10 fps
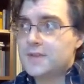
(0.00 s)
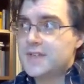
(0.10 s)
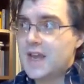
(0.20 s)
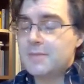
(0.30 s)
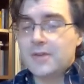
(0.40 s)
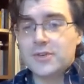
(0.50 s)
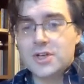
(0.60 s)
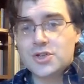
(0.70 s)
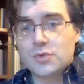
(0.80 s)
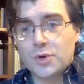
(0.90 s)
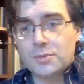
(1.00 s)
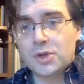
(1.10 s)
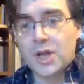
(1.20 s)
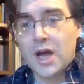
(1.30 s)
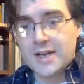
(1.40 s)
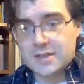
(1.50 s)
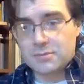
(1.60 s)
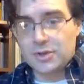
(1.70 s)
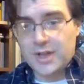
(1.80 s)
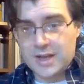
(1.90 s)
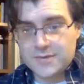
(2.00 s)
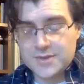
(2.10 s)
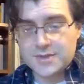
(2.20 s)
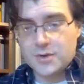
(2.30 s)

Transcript: the same definition would apply to beliefs.